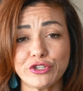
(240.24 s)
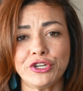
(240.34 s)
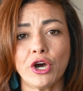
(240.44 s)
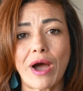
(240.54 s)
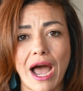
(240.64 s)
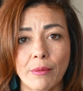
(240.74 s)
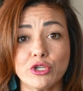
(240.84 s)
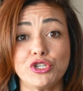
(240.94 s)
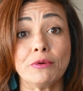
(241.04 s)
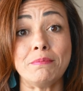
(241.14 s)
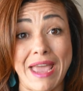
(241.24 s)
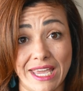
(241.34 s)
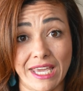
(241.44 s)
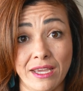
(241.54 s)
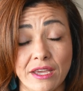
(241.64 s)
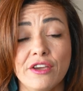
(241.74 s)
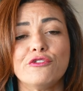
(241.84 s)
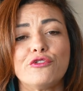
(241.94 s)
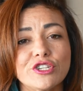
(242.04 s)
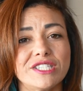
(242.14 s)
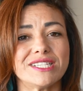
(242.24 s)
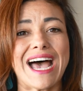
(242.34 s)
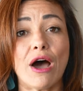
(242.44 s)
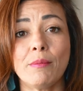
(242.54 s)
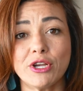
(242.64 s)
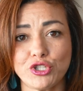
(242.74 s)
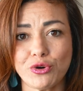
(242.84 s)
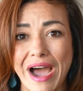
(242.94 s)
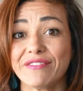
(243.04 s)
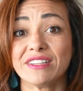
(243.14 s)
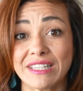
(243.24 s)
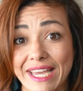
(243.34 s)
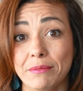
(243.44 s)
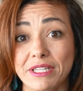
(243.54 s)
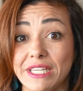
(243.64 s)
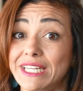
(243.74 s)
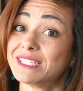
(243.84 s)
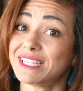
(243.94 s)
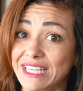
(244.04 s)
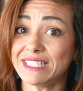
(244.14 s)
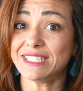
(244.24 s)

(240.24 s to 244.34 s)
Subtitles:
know how much you're making versus how much you have in liabilities, in